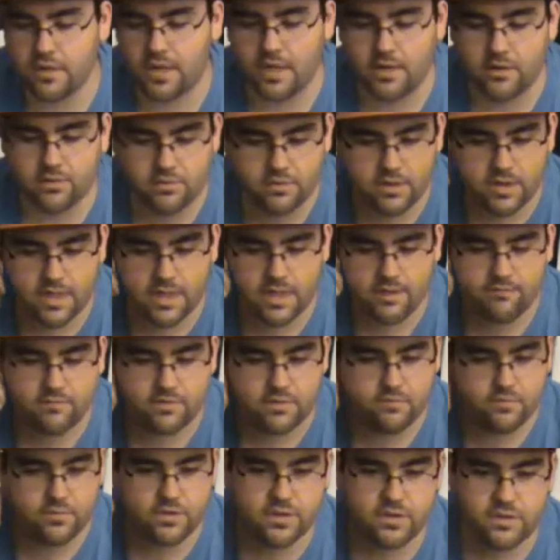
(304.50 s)
that. I don't like
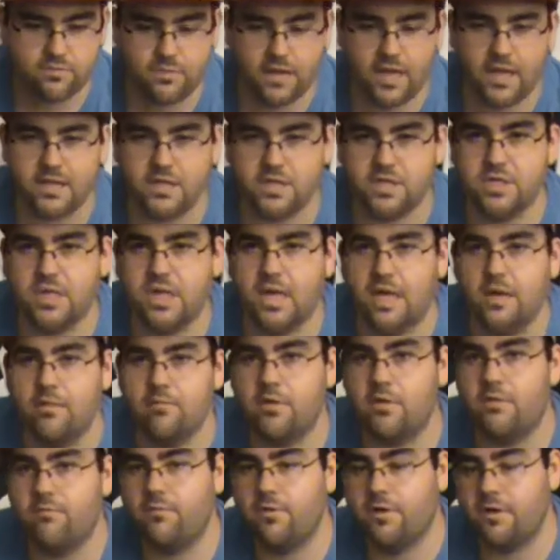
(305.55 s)
having the mixed matched
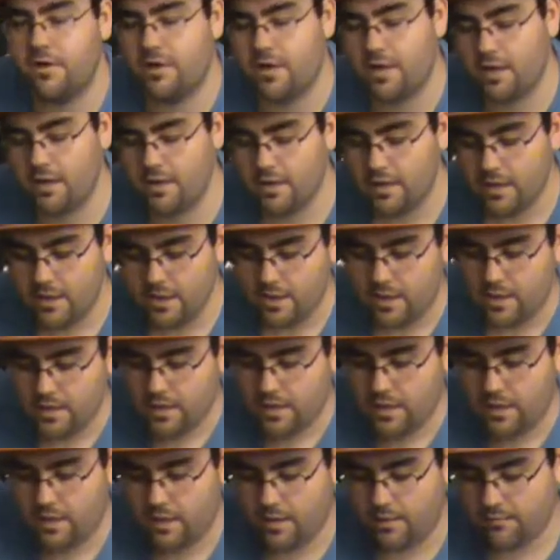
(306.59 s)
games and whatnot.
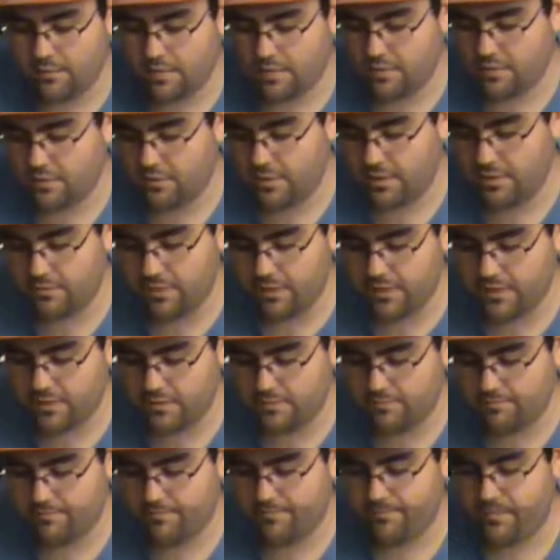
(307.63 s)
So
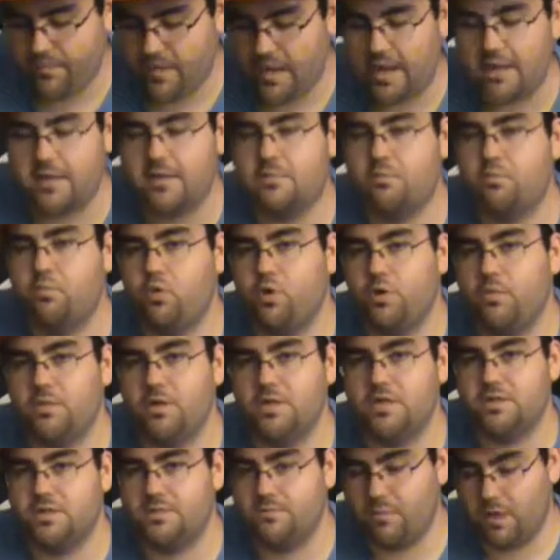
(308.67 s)
anyways, that's pretty
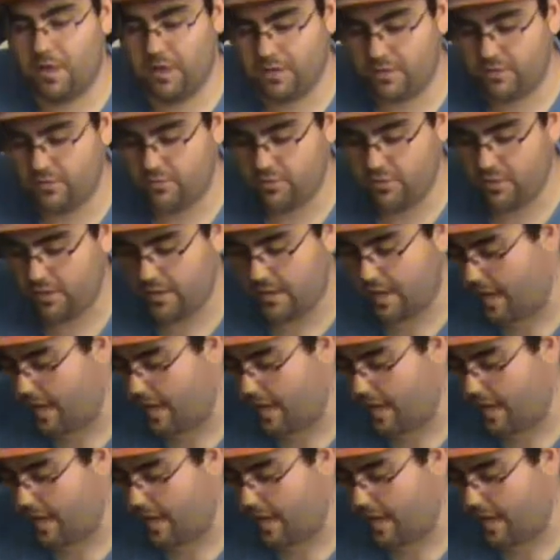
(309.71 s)
much my story on